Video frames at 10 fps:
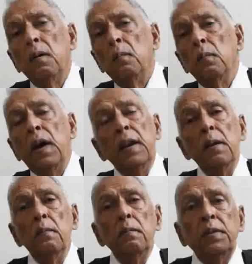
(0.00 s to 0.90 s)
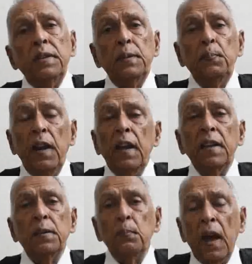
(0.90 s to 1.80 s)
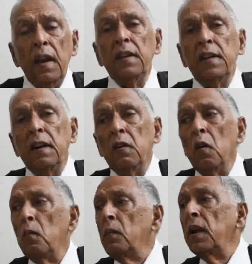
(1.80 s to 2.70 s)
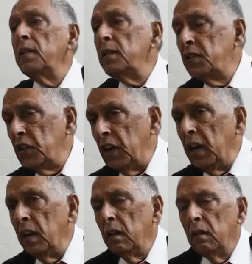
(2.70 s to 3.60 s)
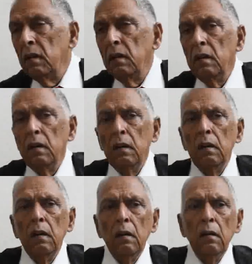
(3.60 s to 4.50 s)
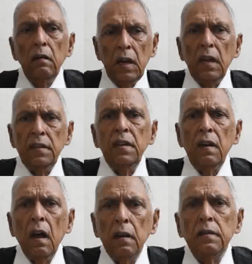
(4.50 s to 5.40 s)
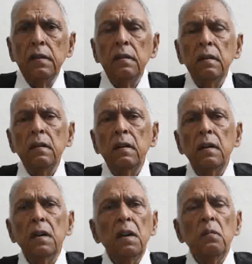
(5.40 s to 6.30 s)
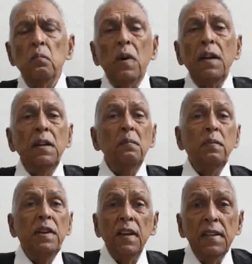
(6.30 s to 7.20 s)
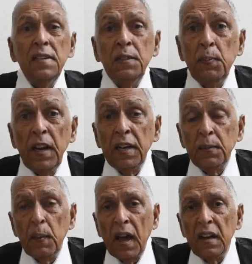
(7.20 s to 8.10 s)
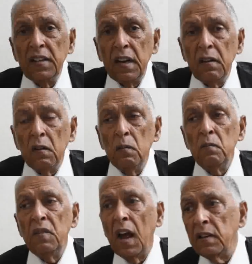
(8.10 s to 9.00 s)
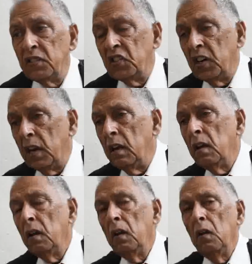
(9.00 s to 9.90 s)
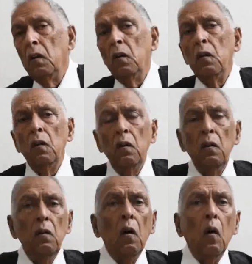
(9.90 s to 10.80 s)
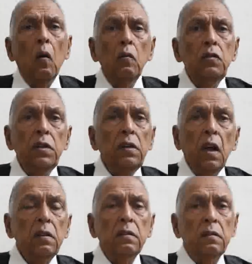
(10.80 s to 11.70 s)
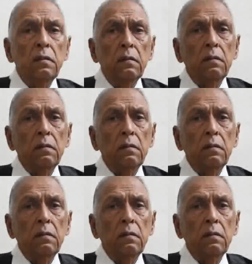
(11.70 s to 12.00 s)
Mariam speaks Spanish at home, doesn't she? Yes, she does. Mariam doesn't speak Spanish at home, does she? No, she doesn't.